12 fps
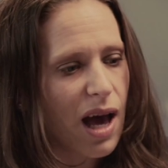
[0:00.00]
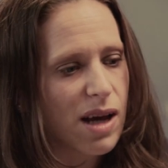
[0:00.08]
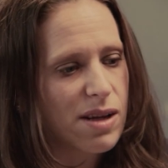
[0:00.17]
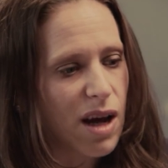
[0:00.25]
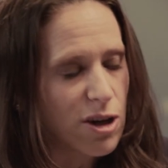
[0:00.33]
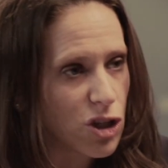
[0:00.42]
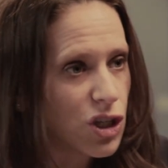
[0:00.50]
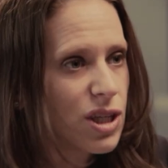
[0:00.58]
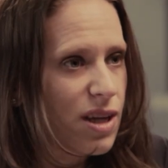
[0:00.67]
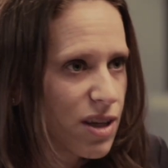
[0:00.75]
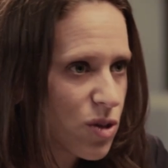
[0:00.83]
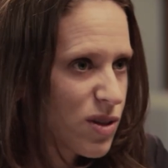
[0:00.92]
and
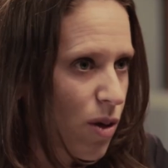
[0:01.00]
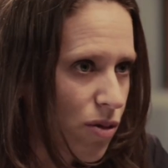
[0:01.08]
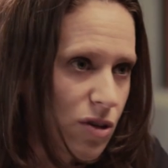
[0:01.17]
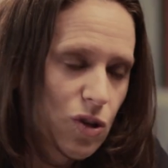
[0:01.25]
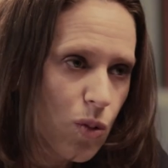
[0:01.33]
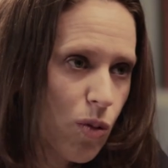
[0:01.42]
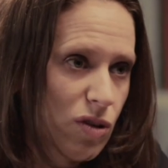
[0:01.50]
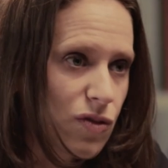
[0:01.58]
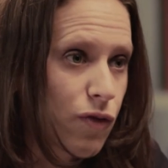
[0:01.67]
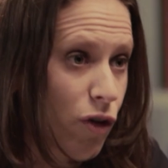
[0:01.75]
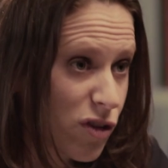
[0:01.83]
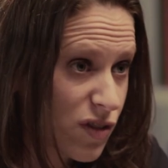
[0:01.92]
Argentina in two thousand two
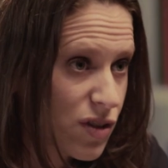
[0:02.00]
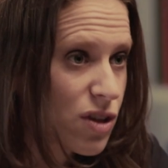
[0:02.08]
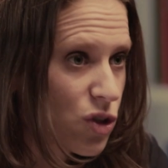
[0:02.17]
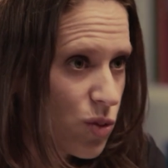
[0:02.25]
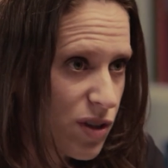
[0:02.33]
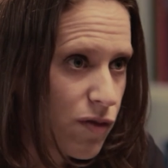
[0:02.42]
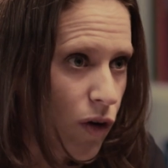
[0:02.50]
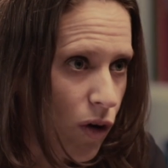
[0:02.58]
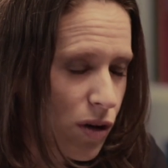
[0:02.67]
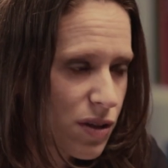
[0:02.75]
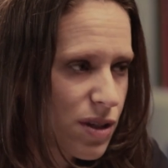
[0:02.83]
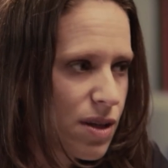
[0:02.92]
was forced to
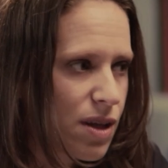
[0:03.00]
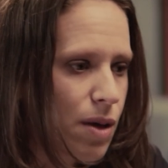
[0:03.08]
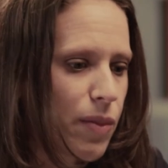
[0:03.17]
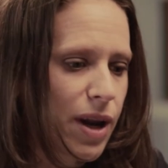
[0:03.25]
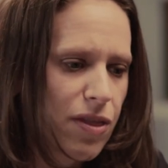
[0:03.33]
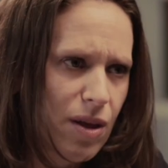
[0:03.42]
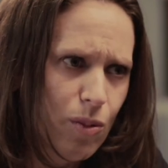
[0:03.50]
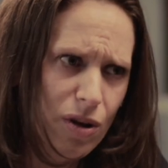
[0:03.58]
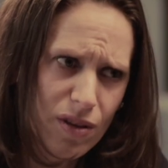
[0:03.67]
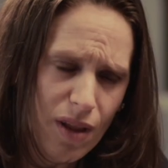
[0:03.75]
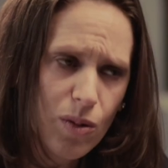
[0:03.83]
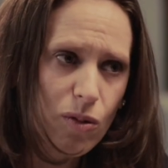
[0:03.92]
default. But I think
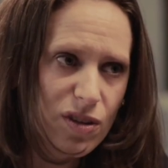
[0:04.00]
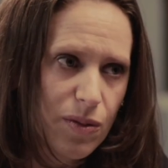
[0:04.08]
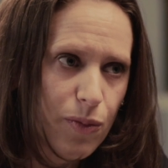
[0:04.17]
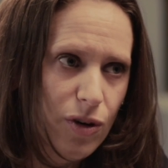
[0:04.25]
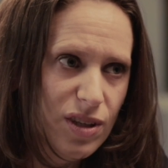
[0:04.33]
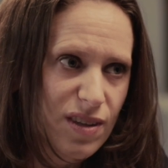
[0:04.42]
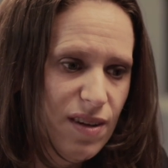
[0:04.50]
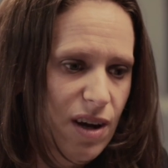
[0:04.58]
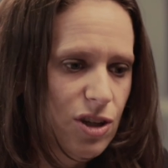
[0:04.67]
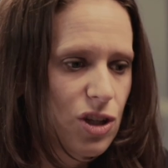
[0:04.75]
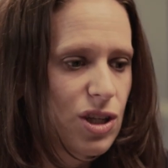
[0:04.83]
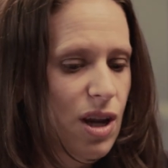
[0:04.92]
what that was important is that
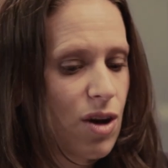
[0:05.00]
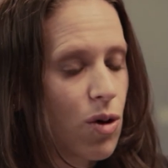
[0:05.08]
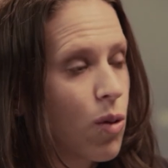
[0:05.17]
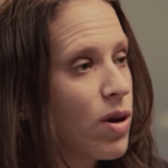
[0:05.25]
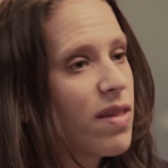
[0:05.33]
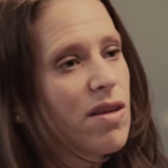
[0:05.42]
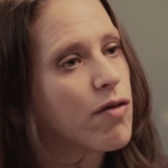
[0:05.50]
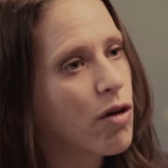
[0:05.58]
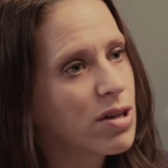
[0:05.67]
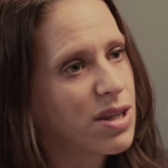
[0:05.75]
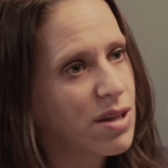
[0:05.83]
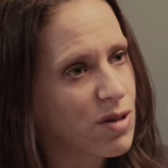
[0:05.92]
Argentina not only
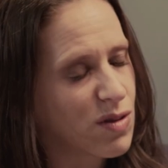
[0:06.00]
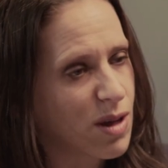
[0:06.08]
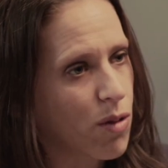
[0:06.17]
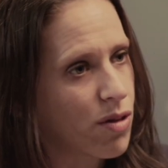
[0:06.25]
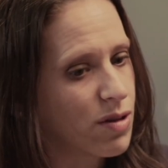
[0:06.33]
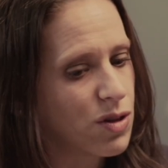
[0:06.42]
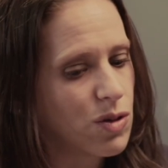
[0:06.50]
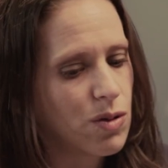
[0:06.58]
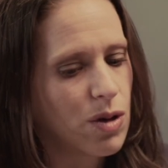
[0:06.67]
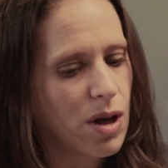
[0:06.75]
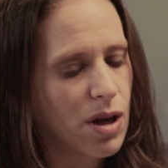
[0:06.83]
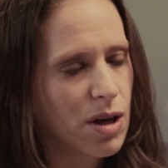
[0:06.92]
defaulted in two thousand
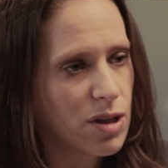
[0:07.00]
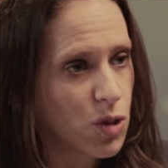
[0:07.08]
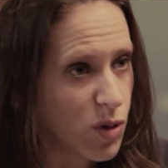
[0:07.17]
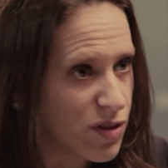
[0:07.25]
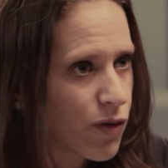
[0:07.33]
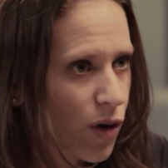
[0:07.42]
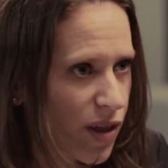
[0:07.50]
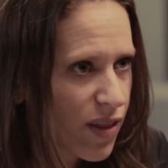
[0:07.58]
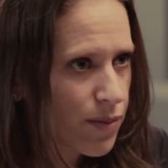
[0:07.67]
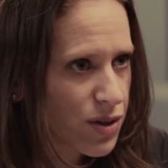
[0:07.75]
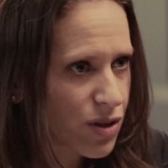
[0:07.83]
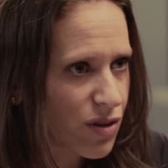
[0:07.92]
two to its foreign
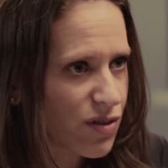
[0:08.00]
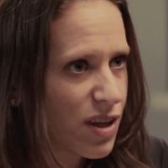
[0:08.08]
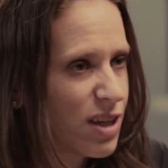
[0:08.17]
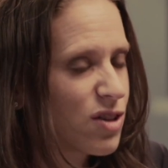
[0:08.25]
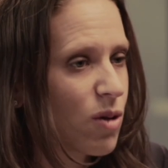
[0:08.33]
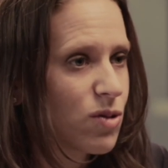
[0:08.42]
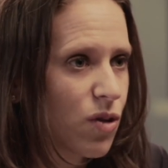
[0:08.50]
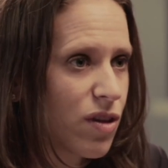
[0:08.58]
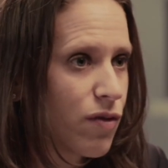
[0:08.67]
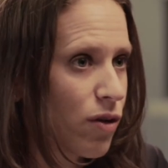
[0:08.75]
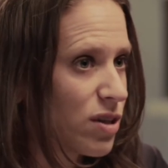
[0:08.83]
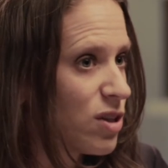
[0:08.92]
debtors, it's also
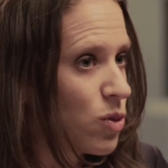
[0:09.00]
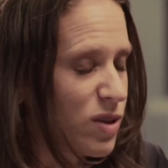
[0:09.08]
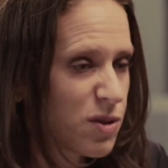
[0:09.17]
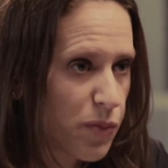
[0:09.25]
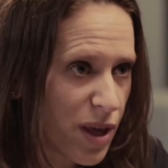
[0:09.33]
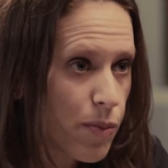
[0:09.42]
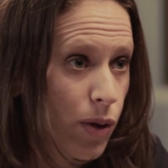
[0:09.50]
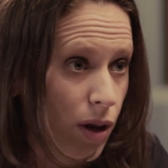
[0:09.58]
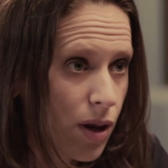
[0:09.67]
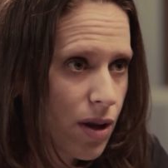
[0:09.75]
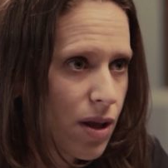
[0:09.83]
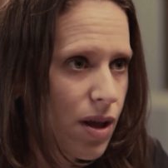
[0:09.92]
defaulted to its
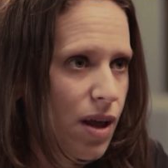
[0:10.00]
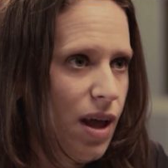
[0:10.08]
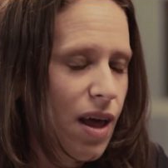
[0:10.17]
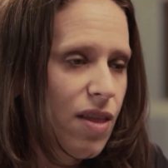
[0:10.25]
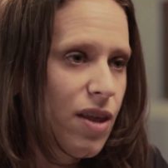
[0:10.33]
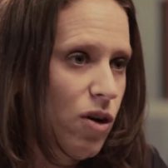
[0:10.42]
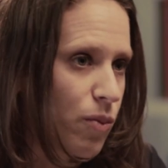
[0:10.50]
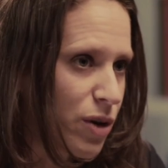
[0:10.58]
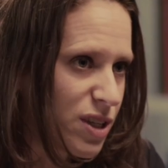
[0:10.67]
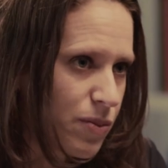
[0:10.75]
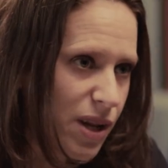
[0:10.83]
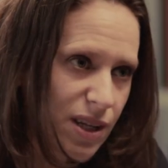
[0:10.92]
people. The
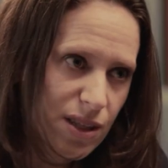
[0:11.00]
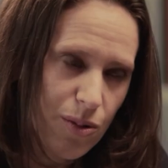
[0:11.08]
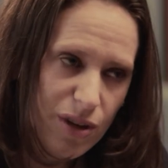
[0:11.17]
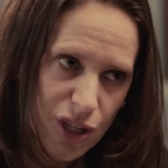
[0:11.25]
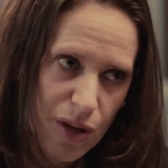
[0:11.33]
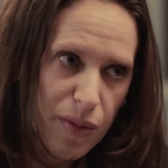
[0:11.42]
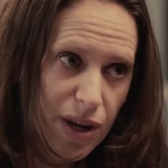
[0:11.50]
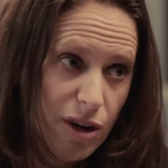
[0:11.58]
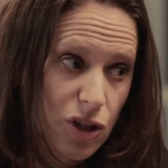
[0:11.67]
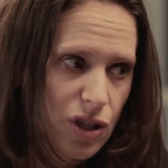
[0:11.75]
convertibility regime in